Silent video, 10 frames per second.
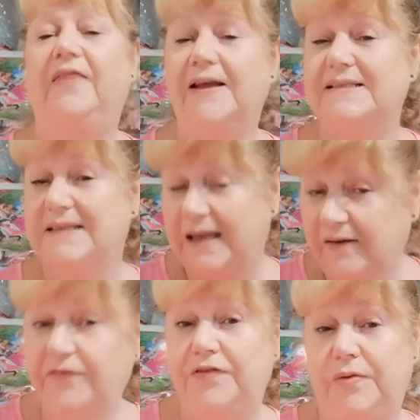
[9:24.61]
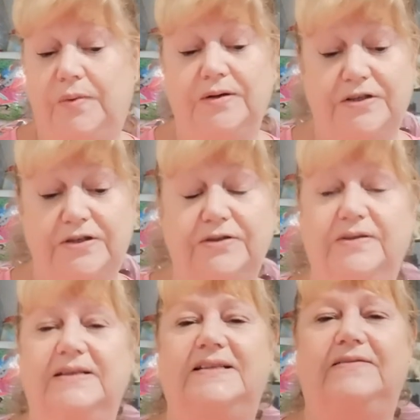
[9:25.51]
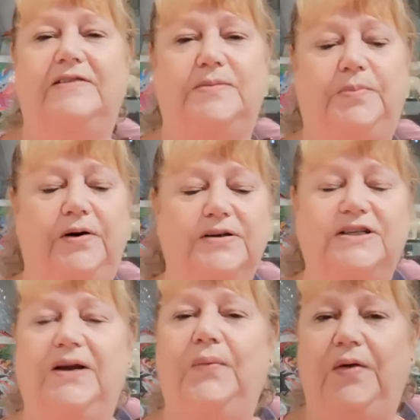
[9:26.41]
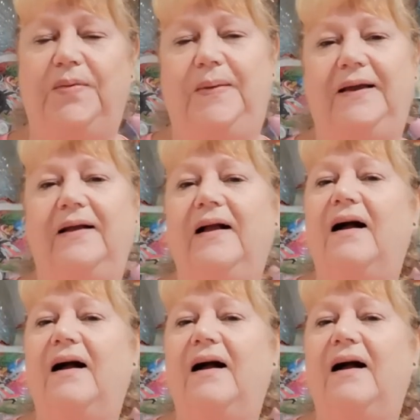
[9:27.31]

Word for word: That's if you want to do this as a project with me.